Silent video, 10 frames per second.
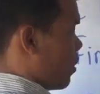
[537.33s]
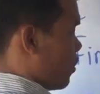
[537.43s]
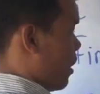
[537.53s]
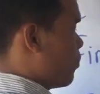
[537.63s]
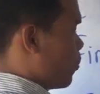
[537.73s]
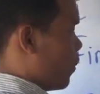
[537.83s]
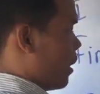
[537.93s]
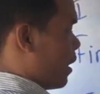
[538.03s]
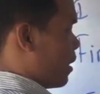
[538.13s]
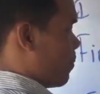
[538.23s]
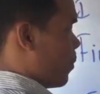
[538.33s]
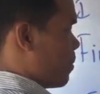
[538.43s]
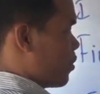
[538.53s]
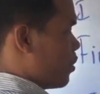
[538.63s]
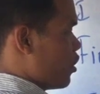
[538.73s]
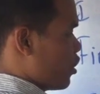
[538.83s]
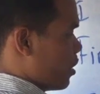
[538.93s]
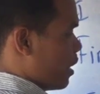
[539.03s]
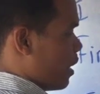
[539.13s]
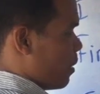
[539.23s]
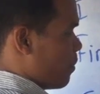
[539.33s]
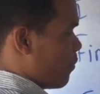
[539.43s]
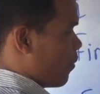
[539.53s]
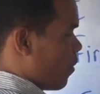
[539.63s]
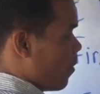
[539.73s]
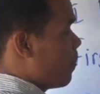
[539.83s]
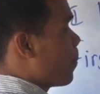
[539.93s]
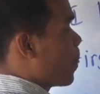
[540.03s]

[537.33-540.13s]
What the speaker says: you have to place a preposition before